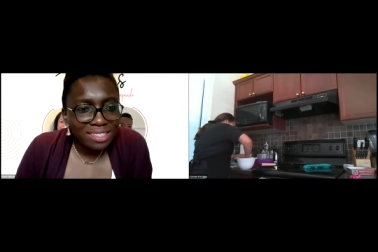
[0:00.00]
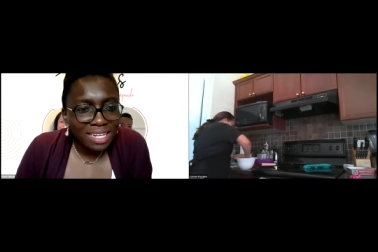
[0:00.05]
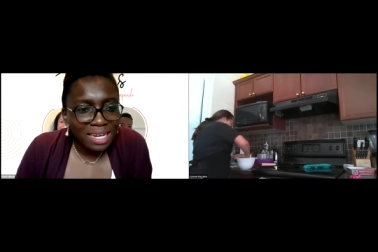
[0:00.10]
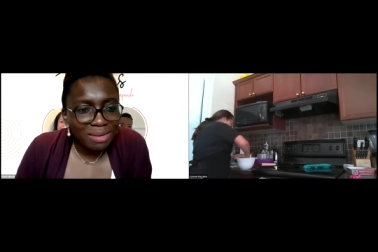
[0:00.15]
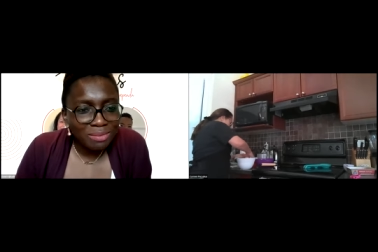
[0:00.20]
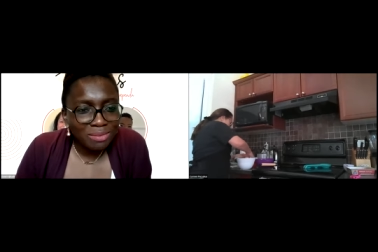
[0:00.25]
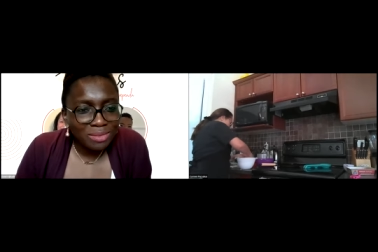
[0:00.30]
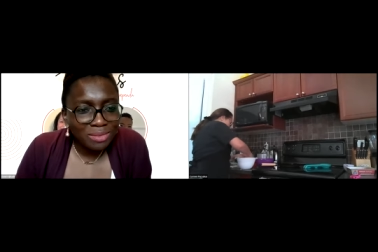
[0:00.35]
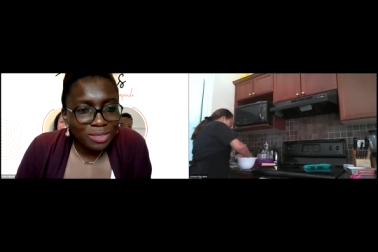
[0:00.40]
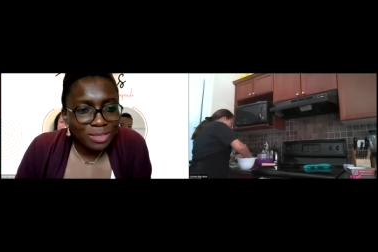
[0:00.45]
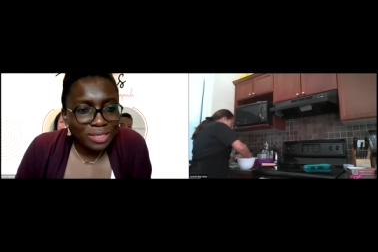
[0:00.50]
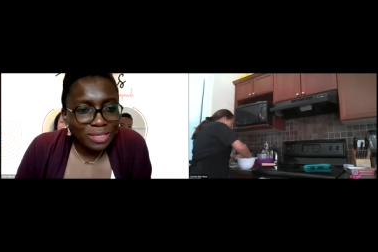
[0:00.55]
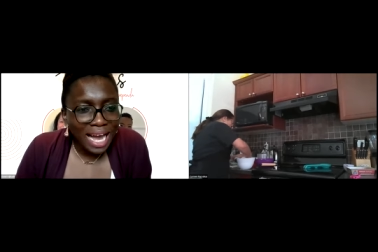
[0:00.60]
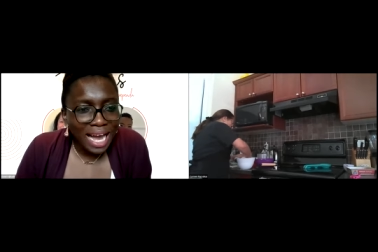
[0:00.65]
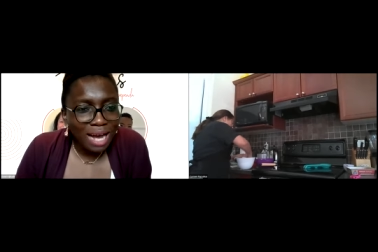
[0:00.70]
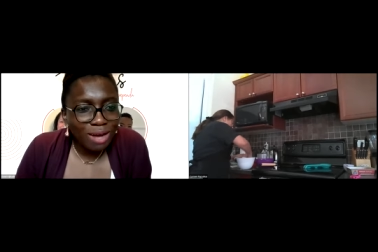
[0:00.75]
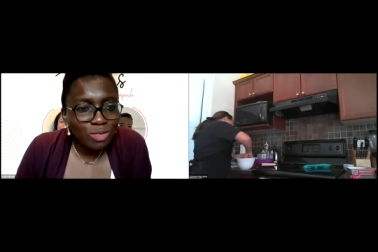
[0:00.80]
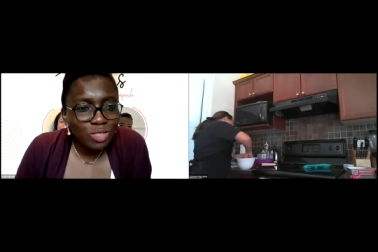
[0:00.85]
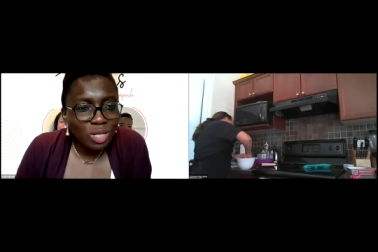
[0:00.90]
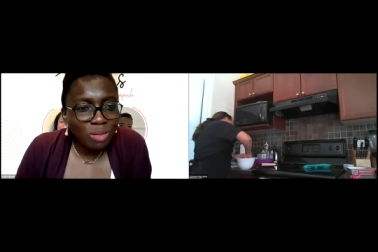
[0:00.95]
Um, the
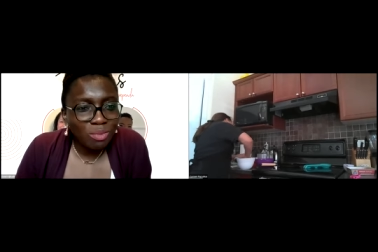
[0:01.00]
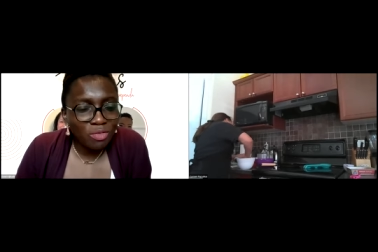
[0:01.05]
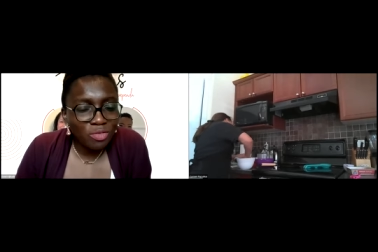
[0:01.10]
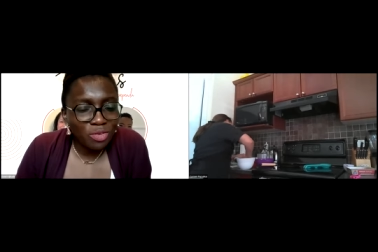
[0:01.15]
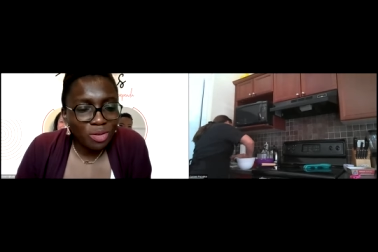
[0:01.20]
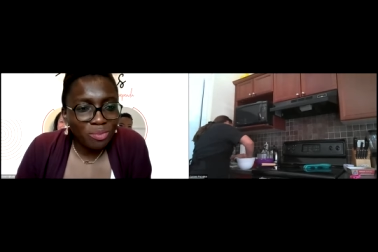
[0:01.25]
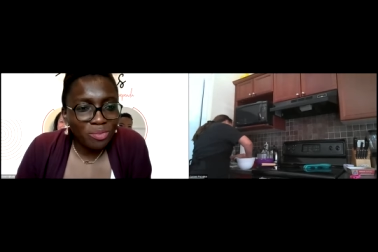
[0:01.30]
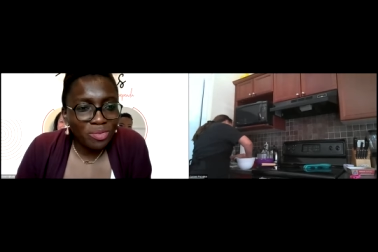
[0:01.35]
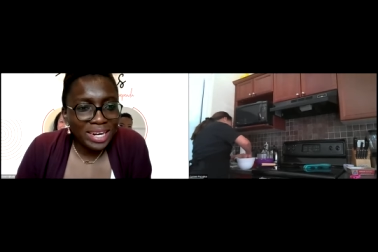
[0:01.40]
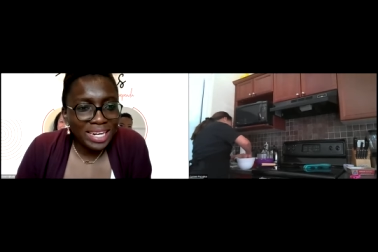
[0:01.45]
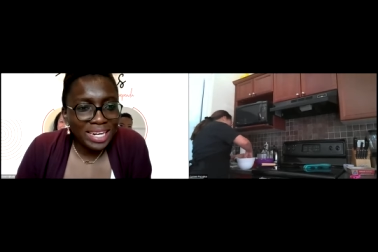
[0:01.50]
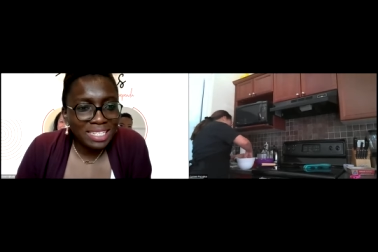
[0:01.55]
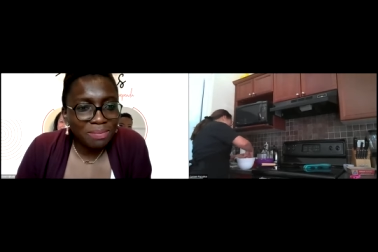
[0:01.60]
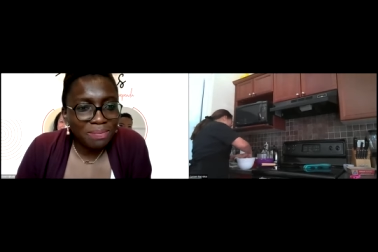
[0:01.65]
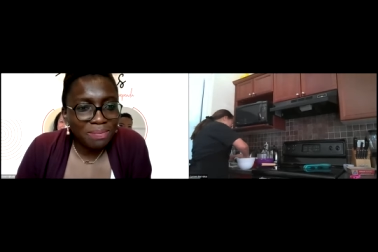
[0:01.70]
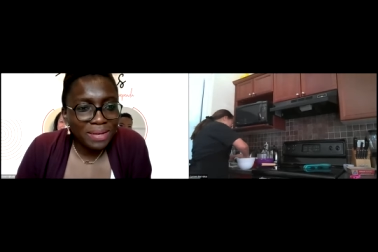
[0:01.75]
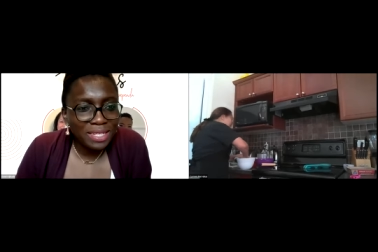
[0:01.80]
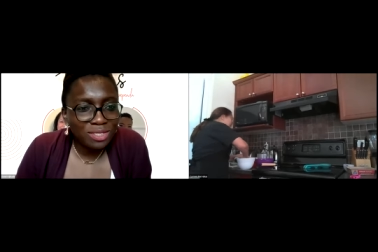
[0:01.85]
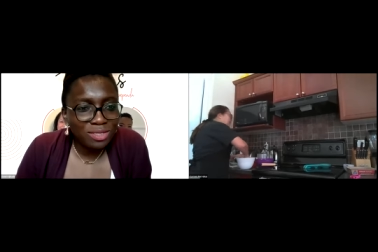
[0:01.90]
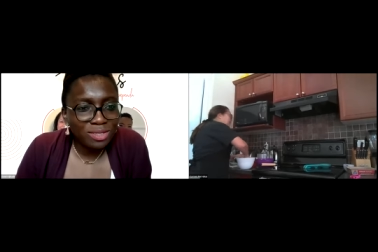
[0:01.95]
outcome of your bread
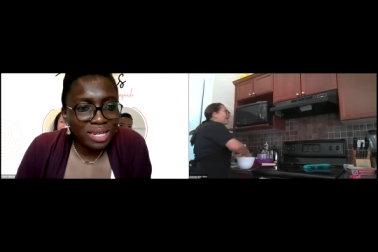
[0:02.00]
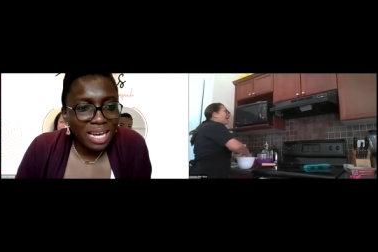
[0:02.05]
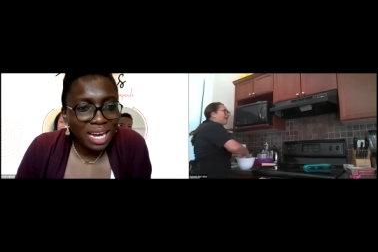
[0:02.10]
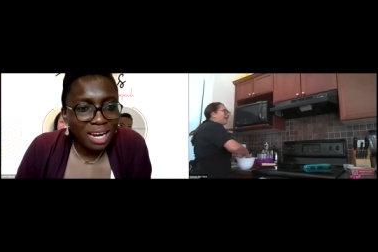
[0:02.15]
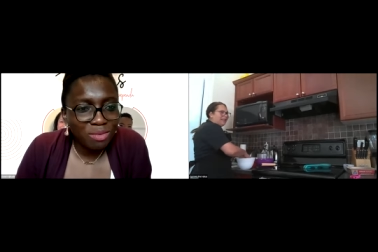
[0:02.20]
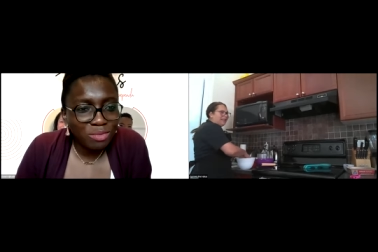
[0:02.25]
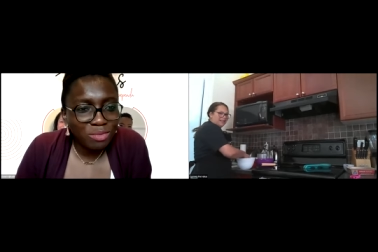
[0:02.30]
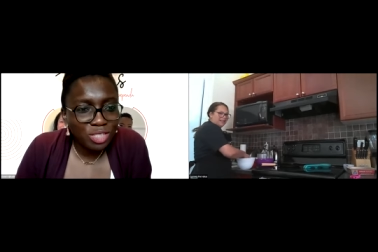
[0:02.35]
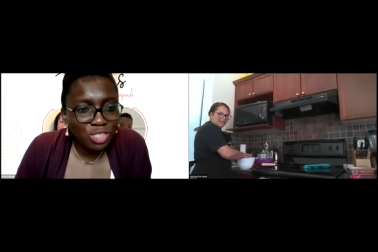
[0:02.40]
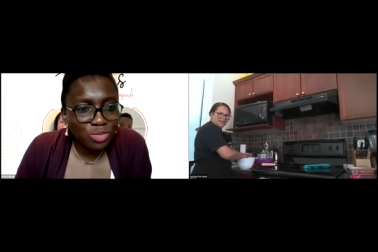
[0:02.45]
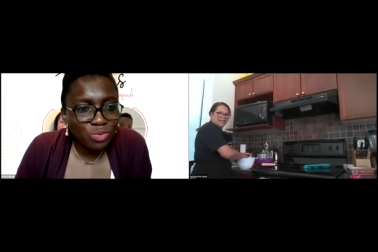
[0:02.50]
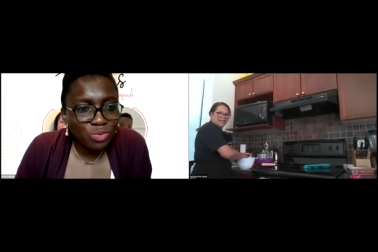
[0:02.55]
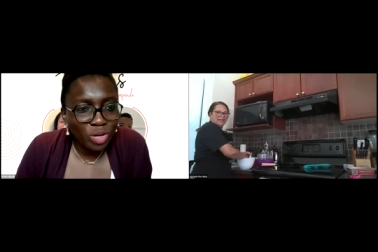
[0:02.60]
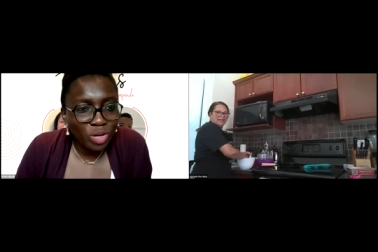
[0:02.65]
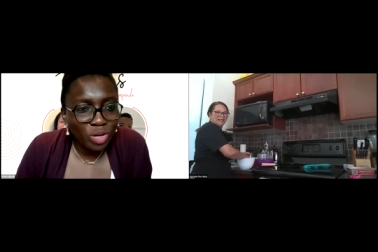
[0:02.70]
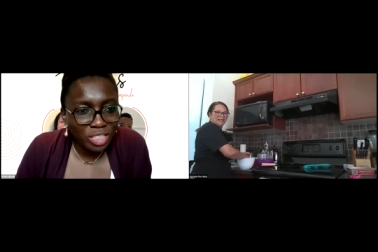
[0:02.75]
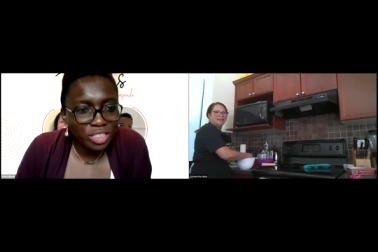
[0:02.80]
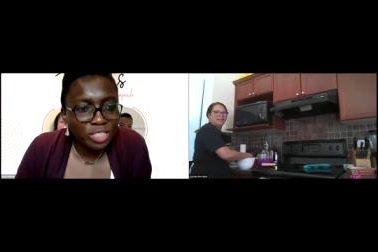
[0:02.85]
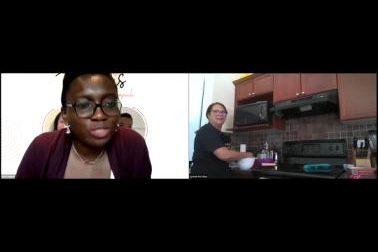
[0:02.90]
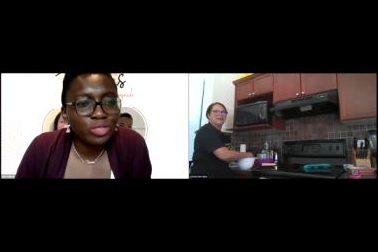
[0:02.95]
depends on how much you
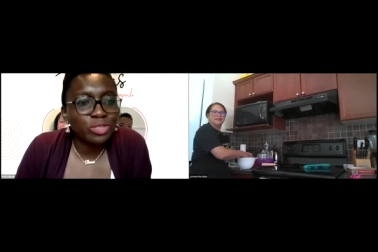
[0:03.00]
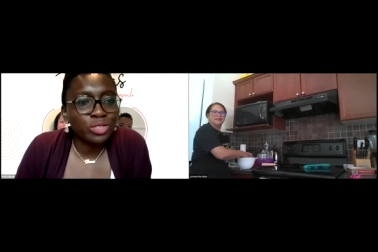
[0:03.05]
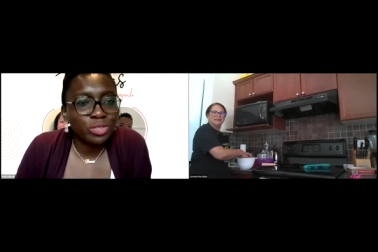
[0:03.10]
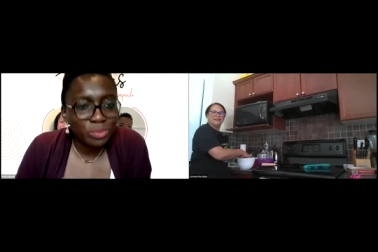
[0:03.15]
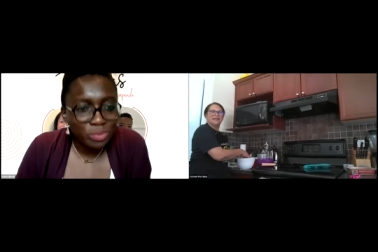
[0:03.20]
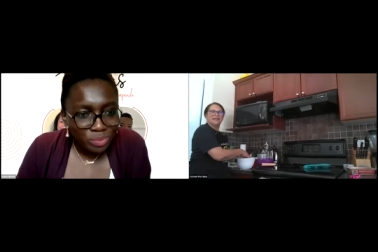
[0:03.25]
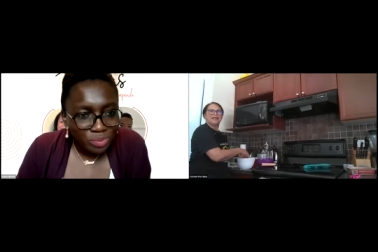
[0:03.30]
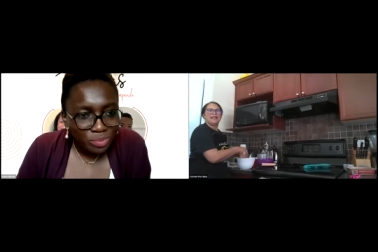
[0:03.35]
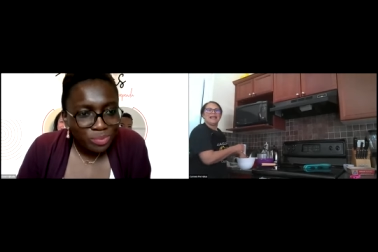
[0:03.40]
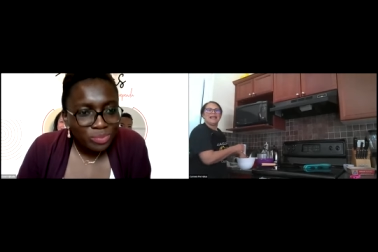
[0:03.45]
work the dough.